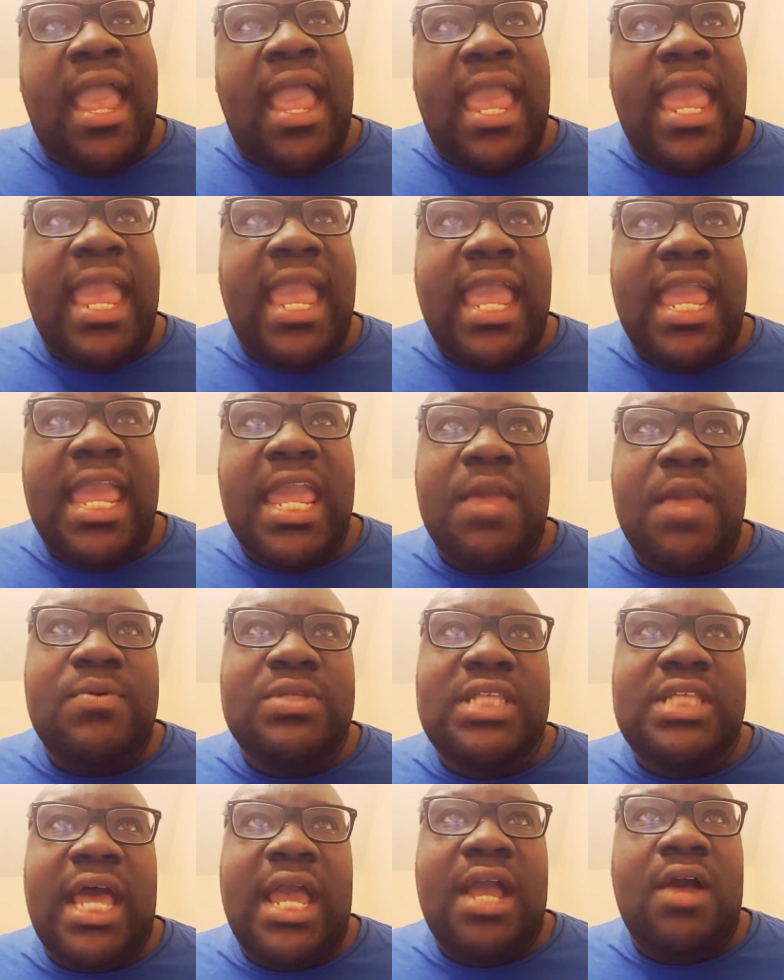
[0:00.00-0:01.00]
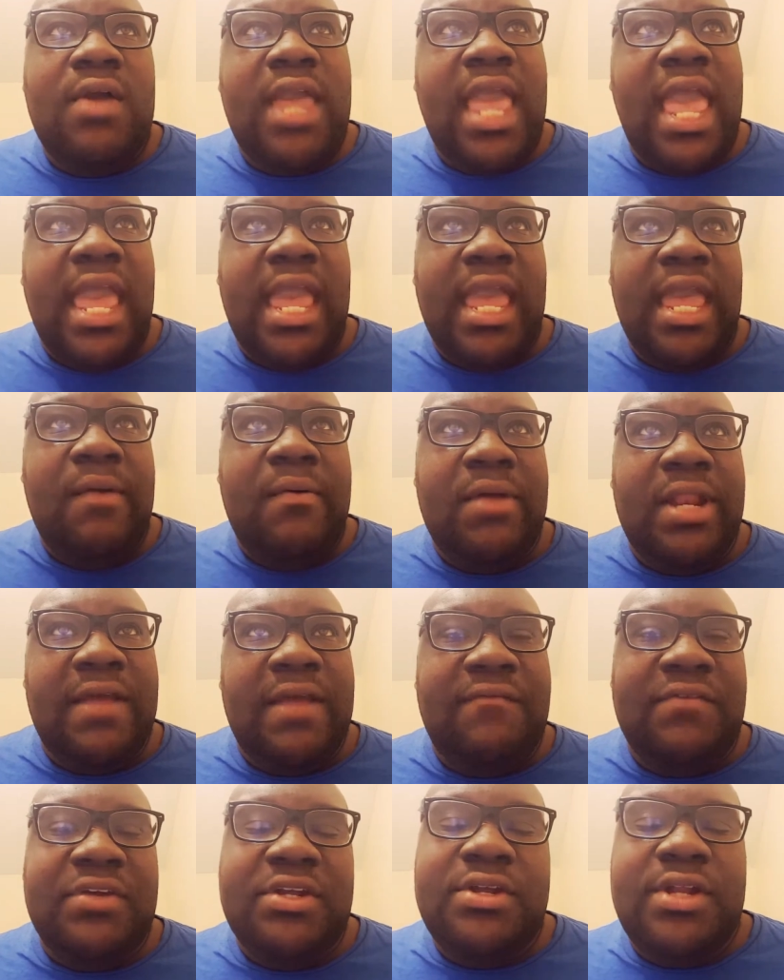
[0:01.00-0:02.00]
And he was like, okay,
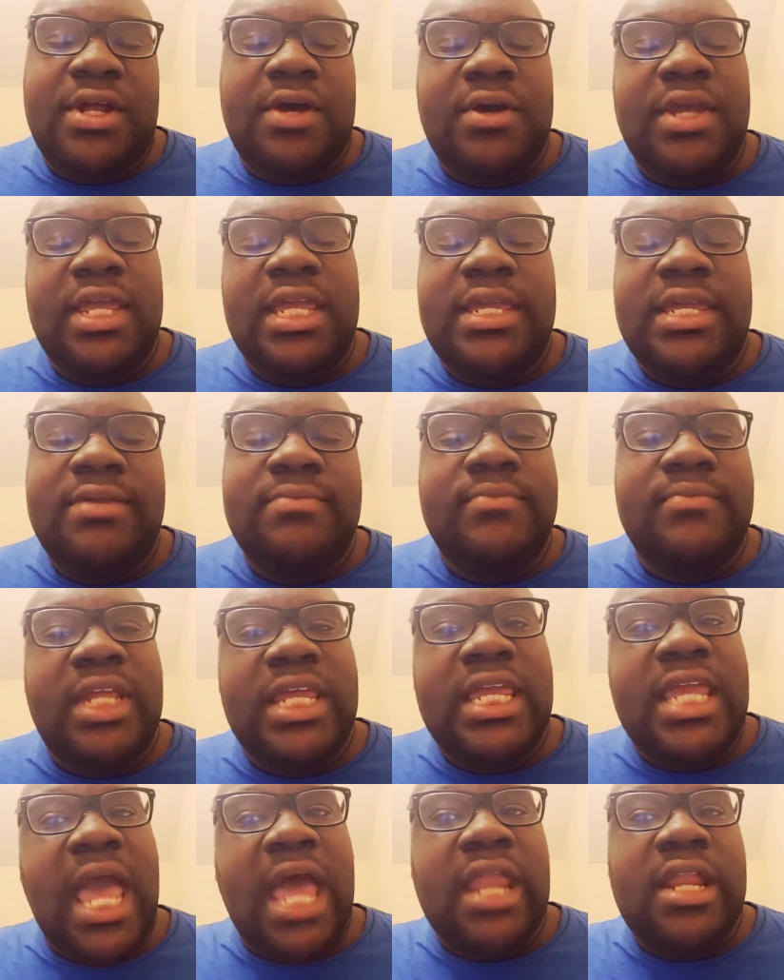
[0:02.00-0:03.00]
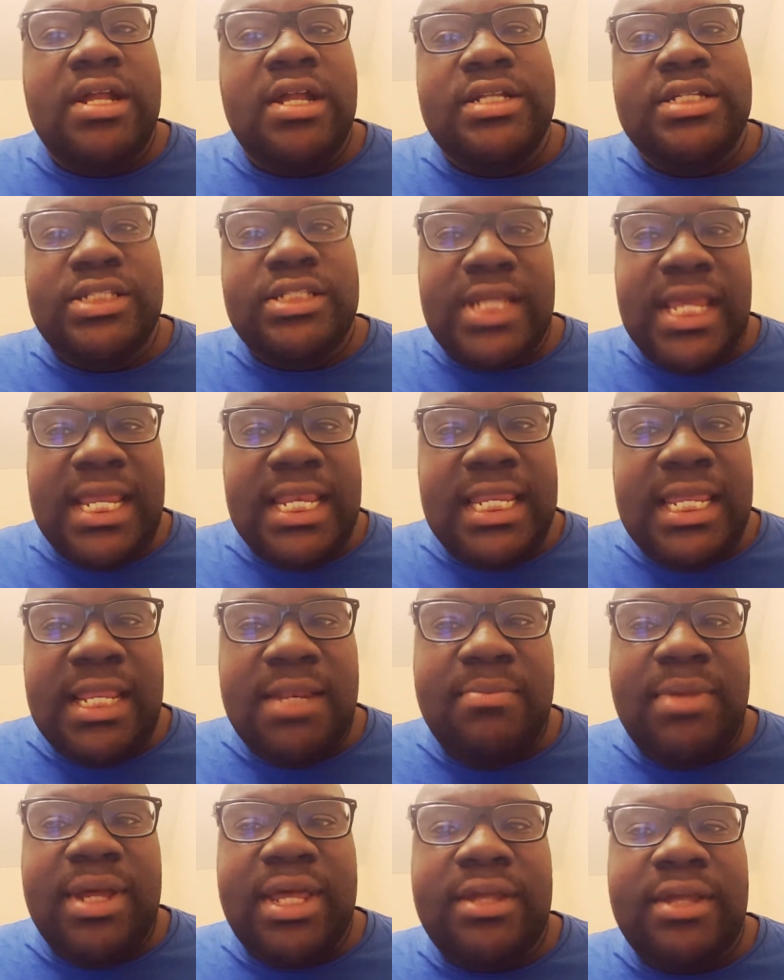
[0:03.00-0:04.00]
whatever, you know, he kind of
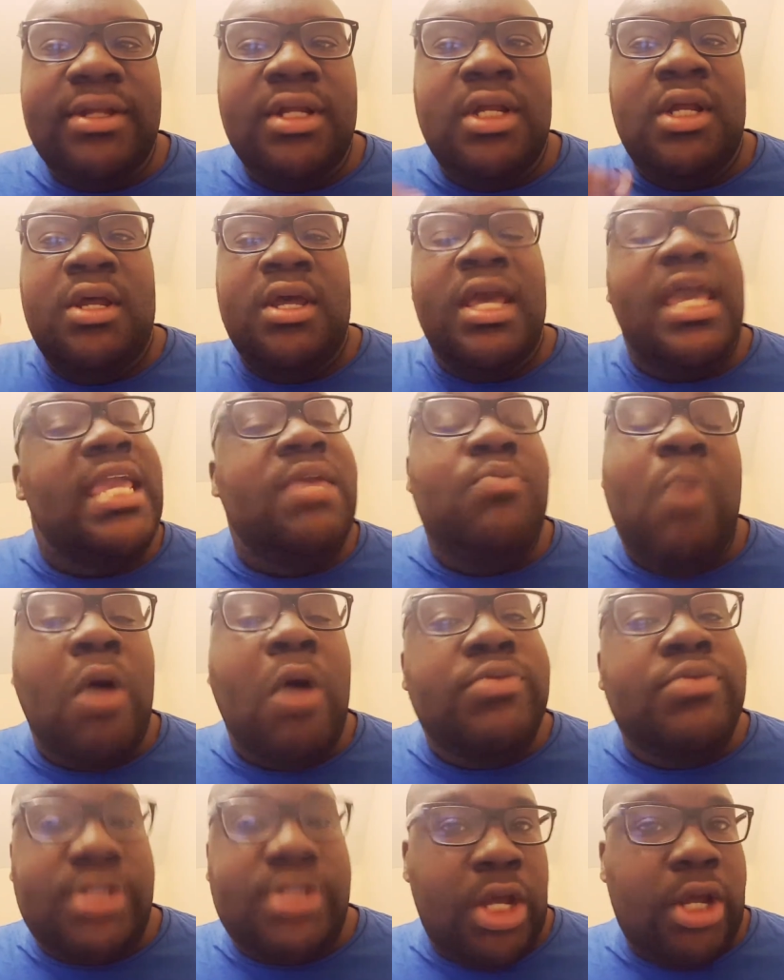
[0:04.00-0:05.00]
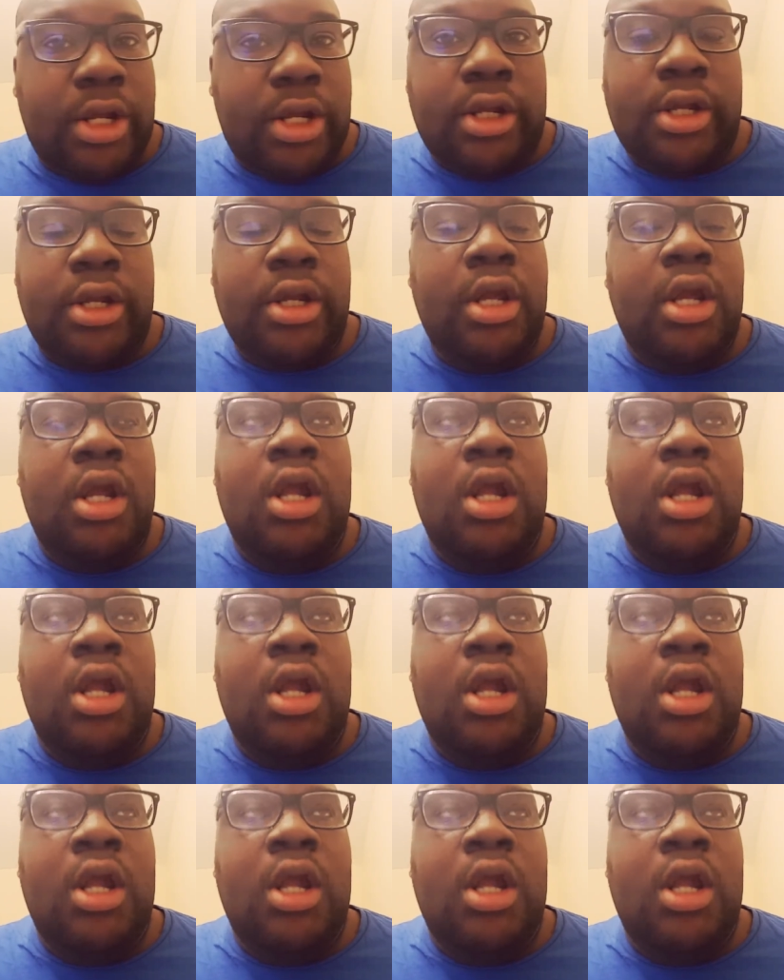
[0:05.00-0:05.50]
understanding, but he wants her.